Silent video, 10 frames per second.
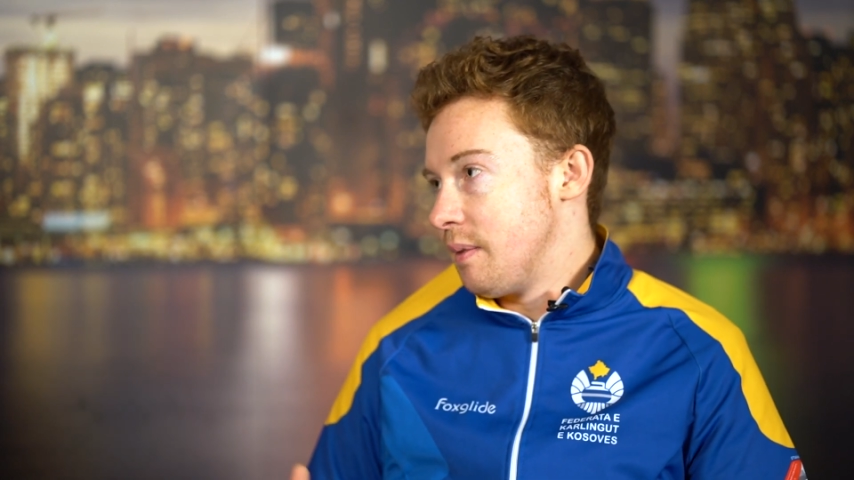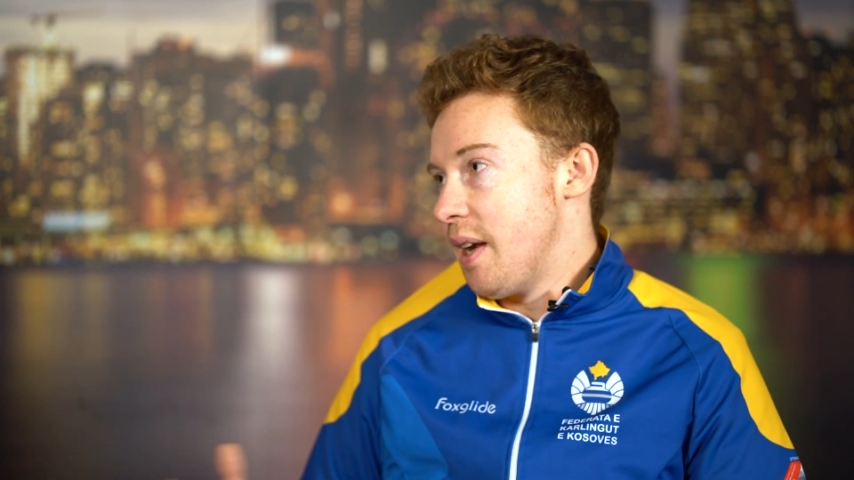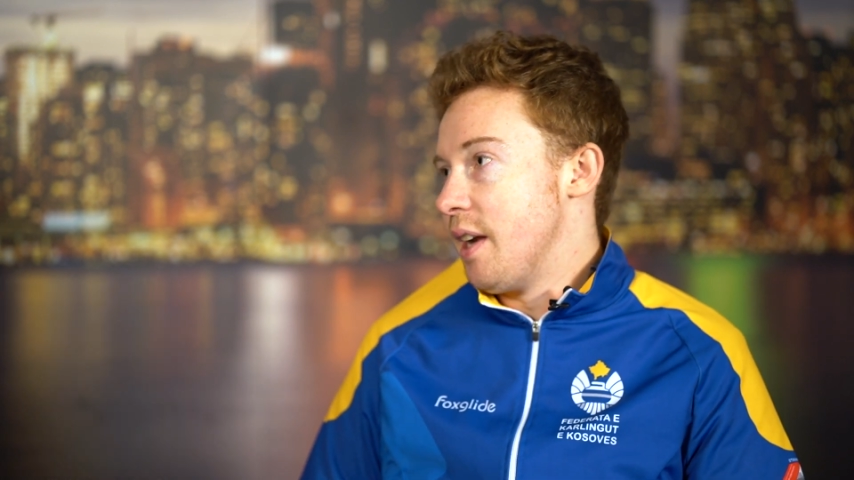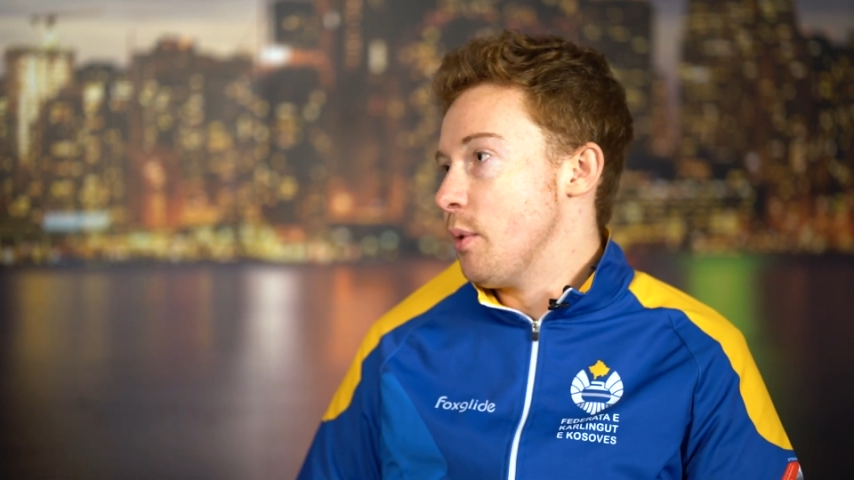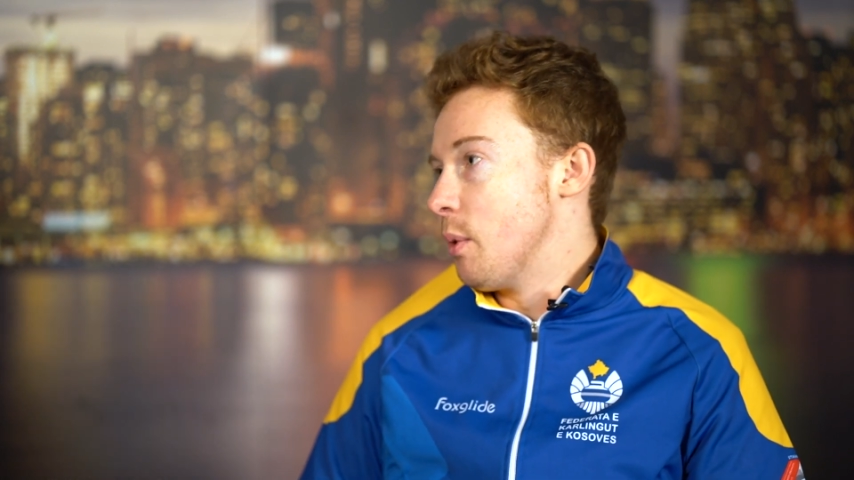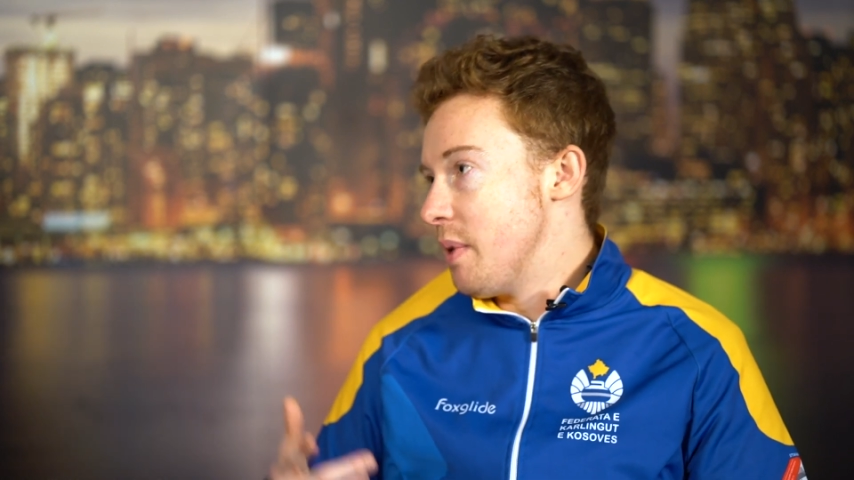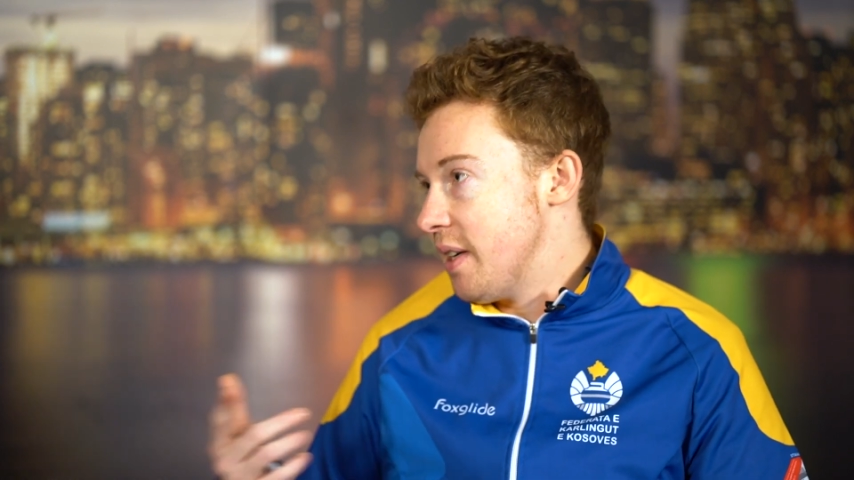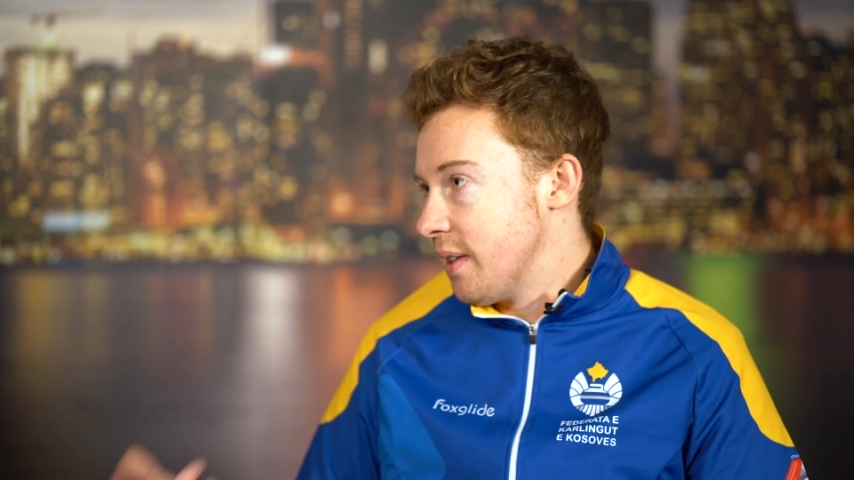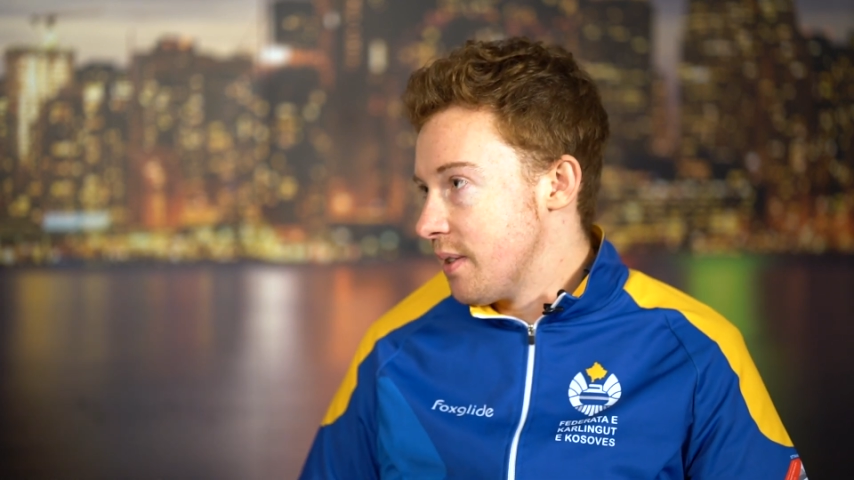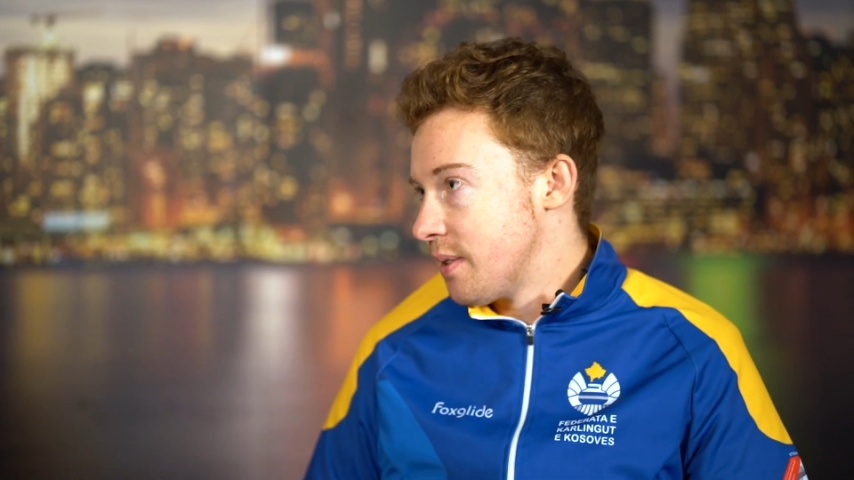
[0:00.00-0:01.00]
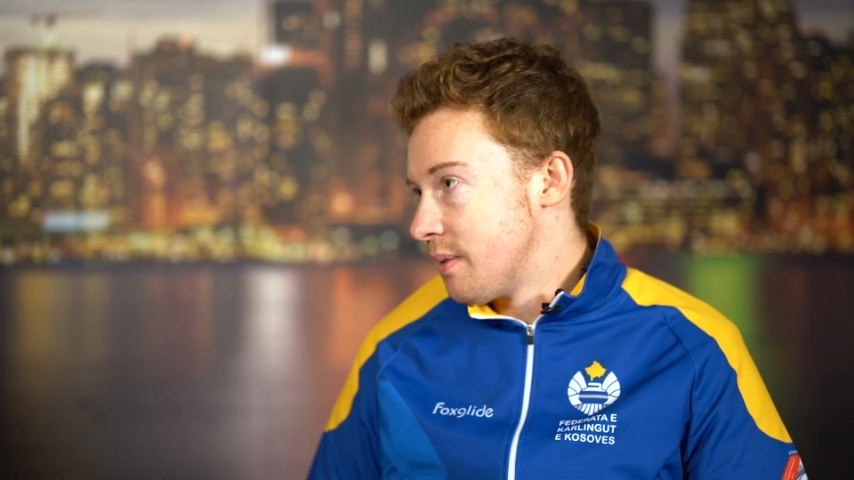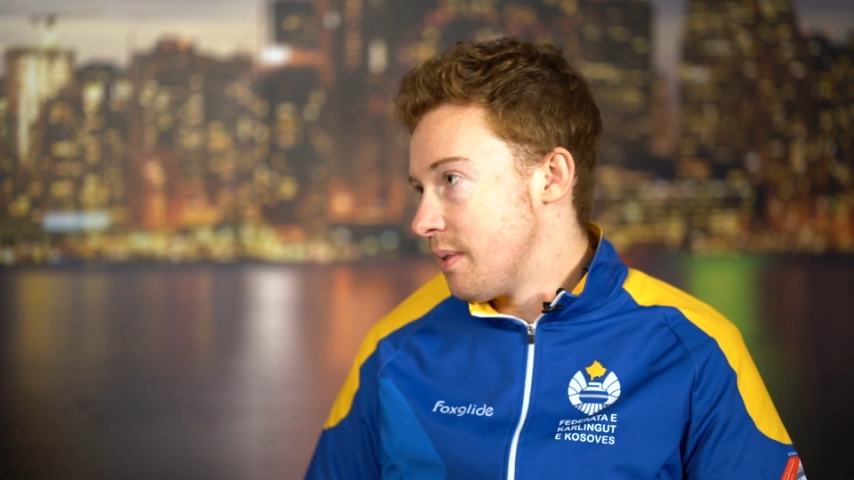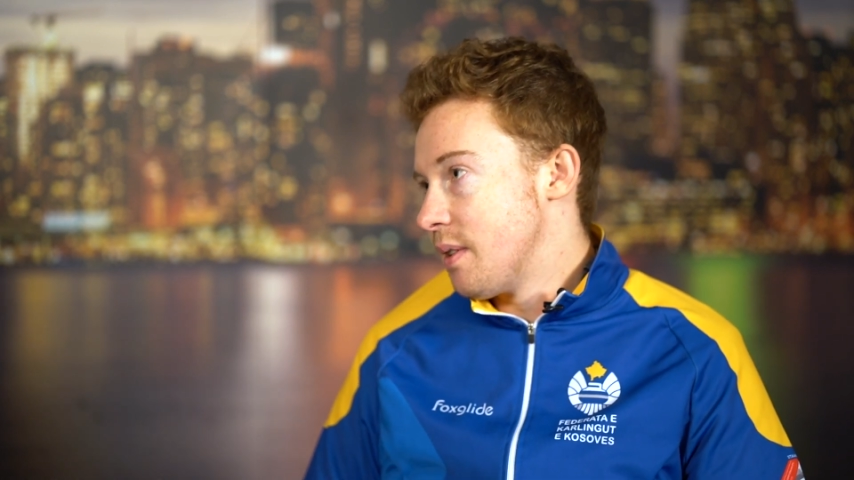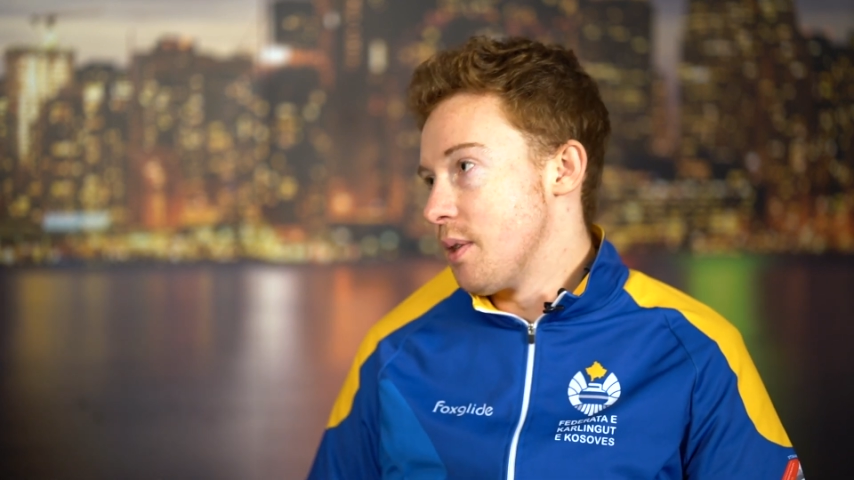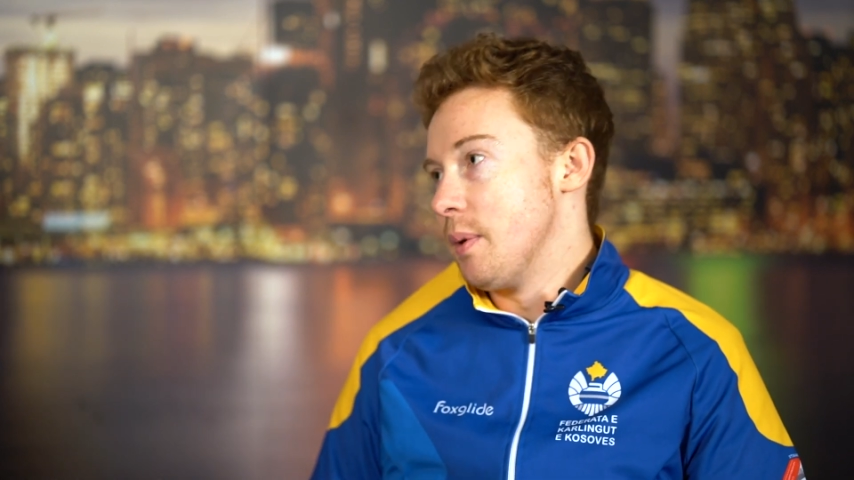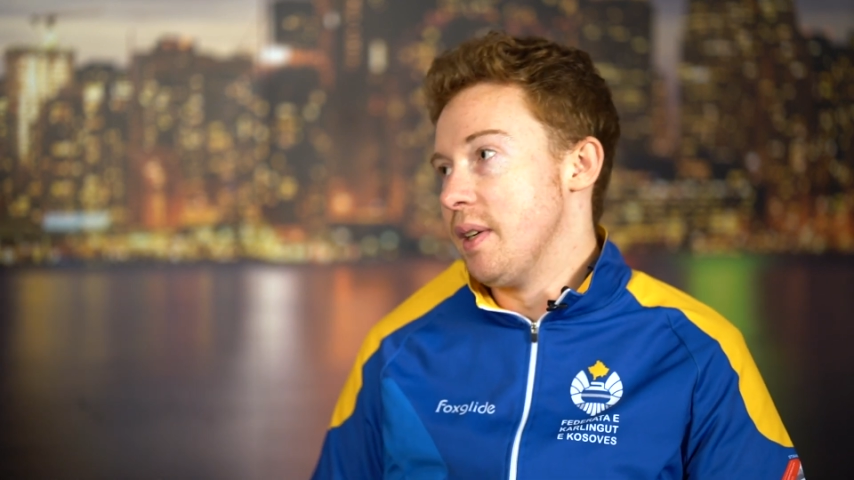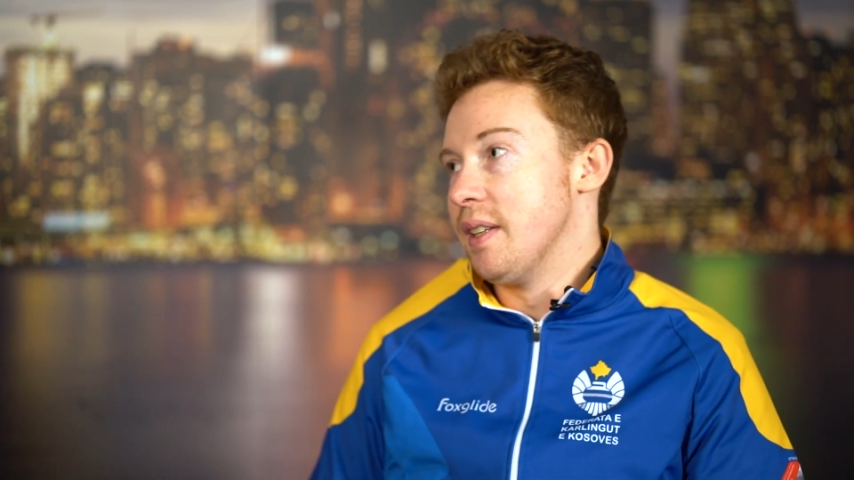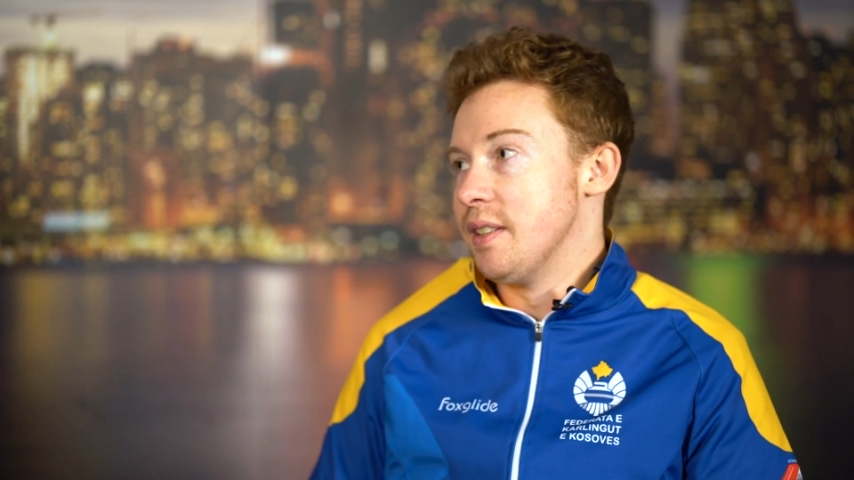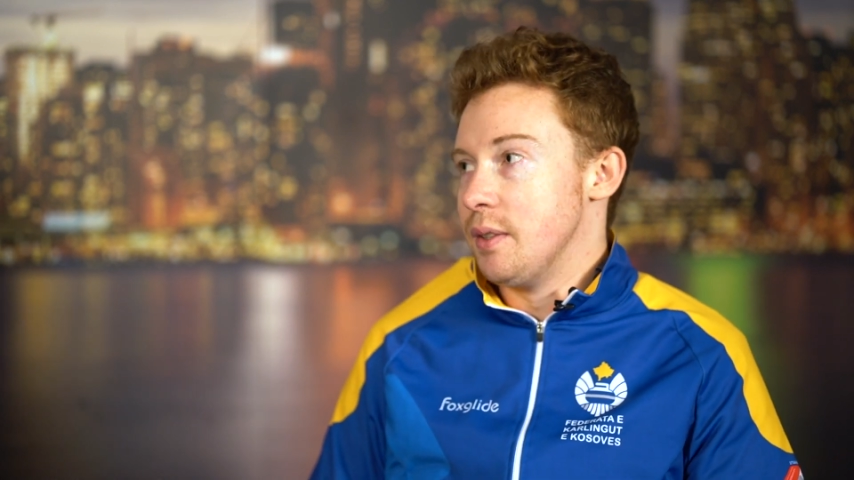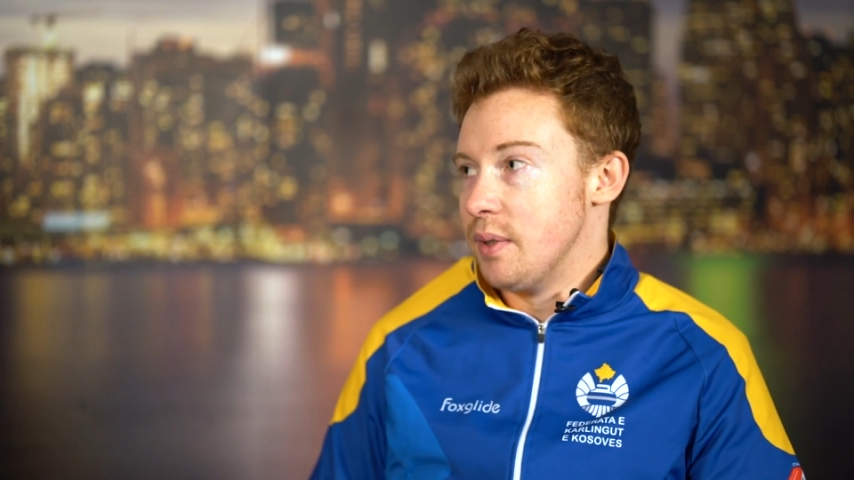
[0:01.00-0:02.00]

annual meetings, so we needed to do